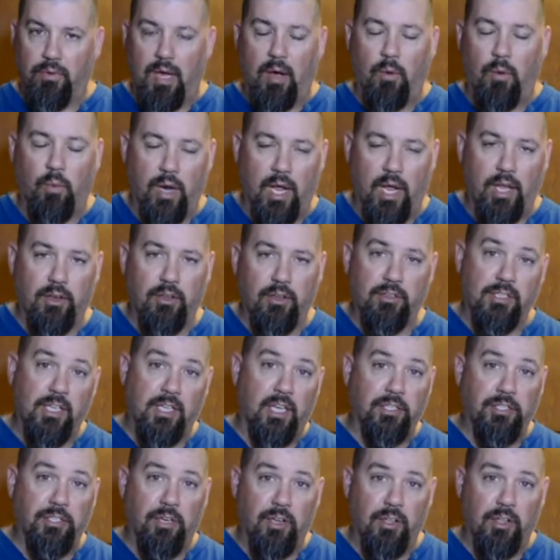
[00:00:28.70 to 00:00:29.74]
what I'll do is I'll
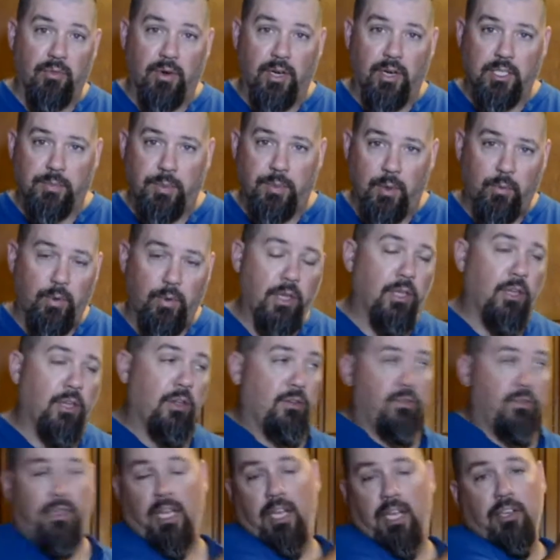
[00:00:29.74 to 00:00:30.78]
show you the recipe we
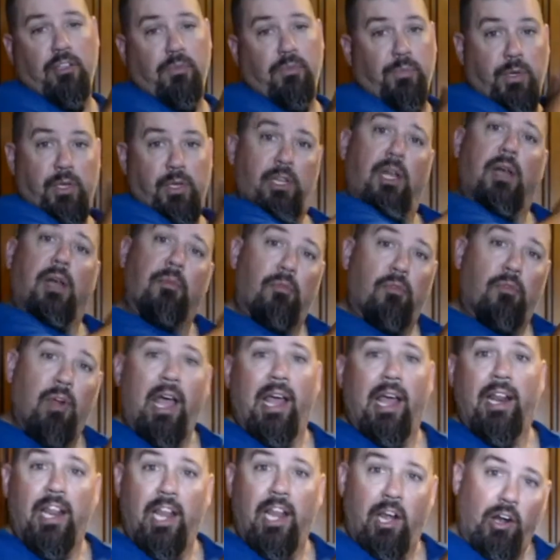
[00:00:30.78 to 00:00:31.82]
use, and I'll just put it up
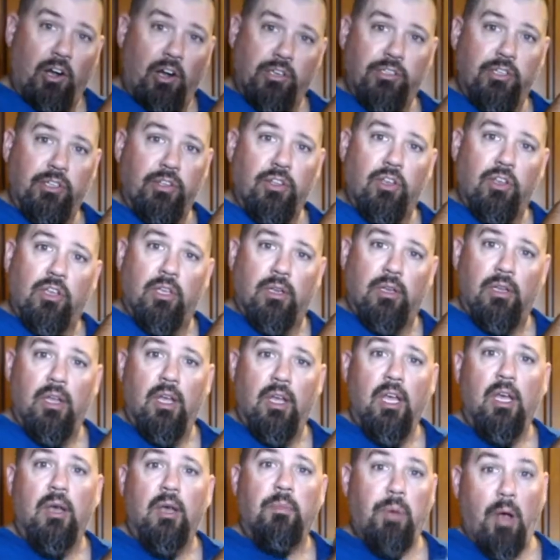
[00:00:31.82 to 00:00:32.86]
right here so you can
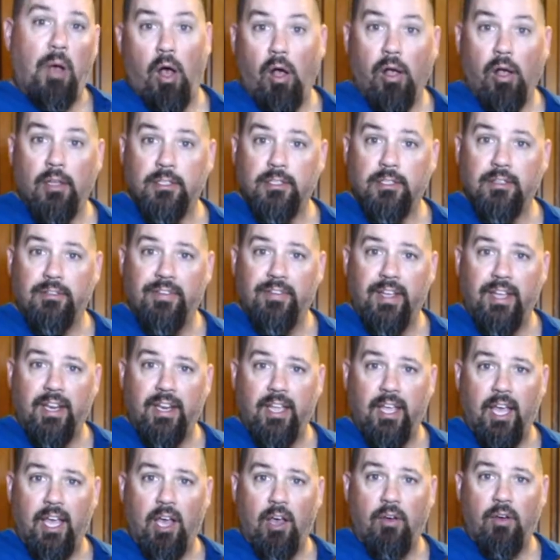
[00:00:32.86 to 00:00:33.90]
pause the
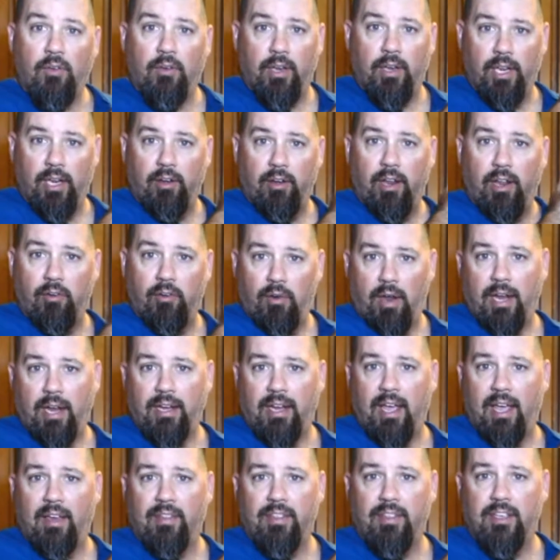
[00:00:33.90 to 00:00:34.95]
video and write
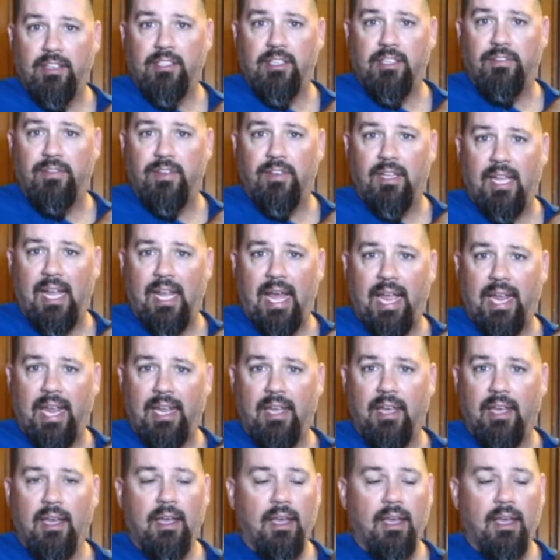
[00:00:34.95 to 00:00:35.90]
down this if you like.